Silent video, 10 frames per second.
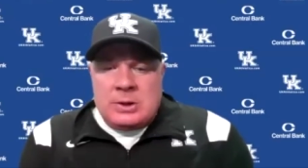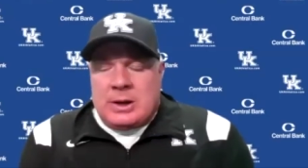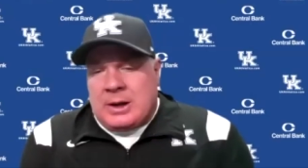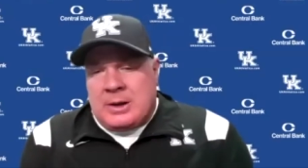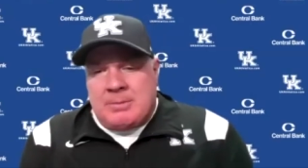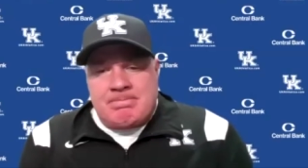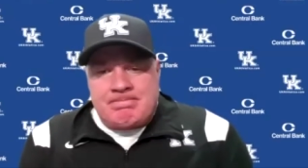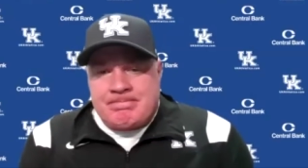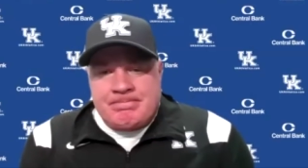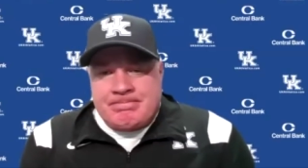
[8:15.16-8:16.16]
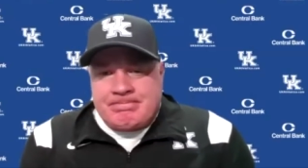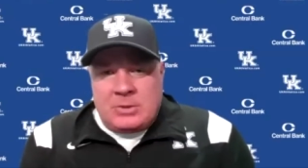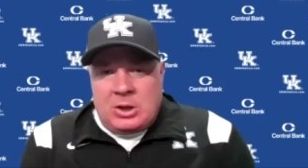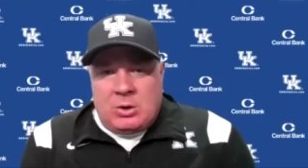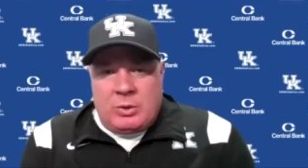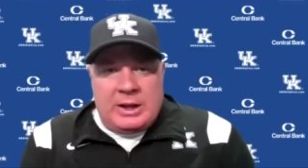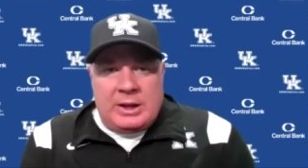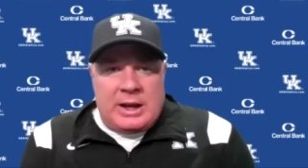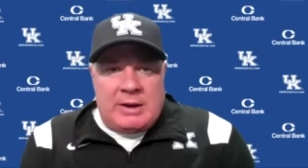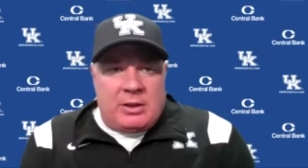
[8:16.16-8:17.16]
Um, you know, we
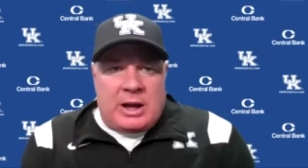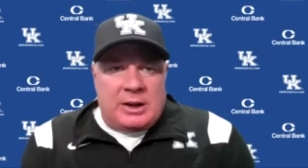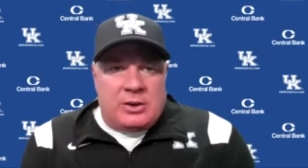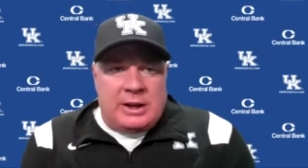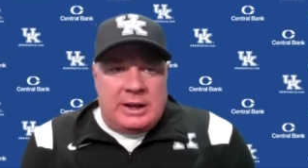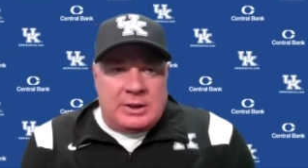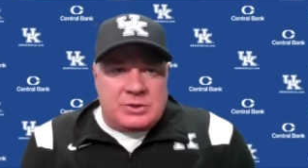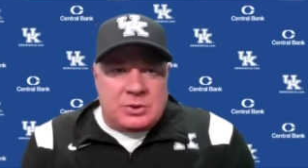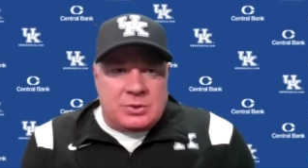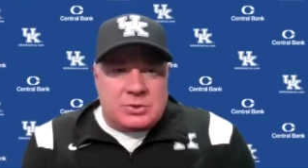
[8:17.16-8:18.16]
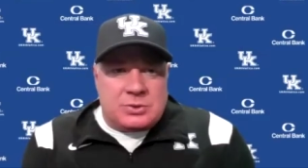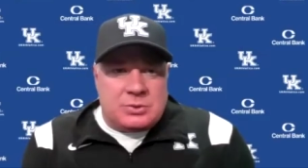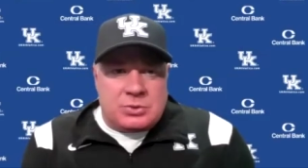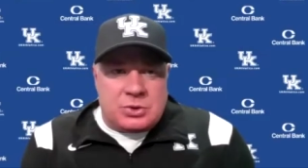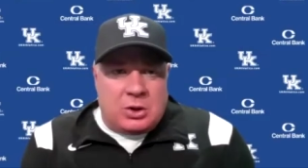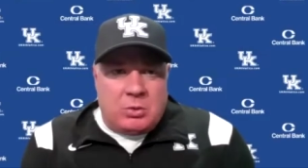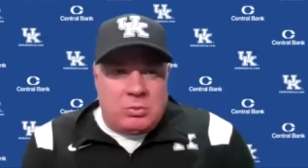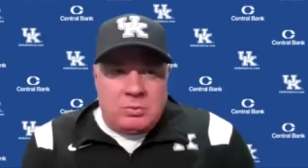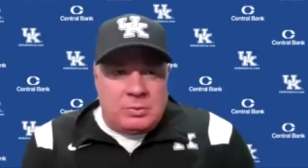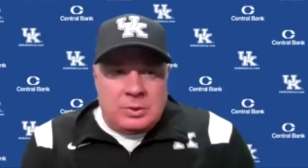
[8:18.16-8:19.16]
didn't have a lot of good answers. So,
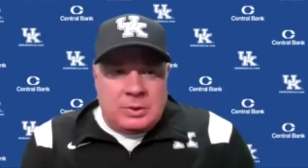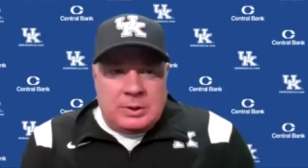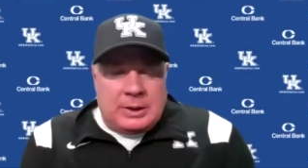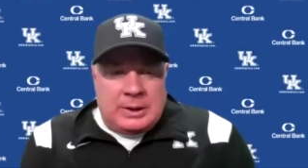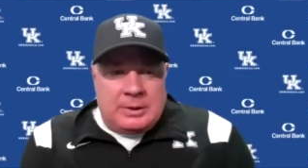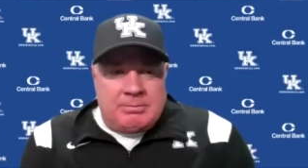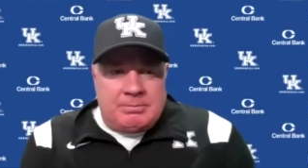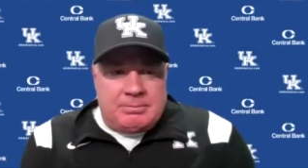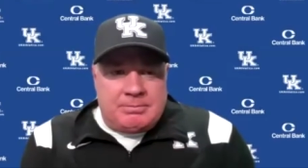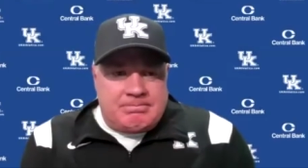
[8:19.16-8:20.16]
um,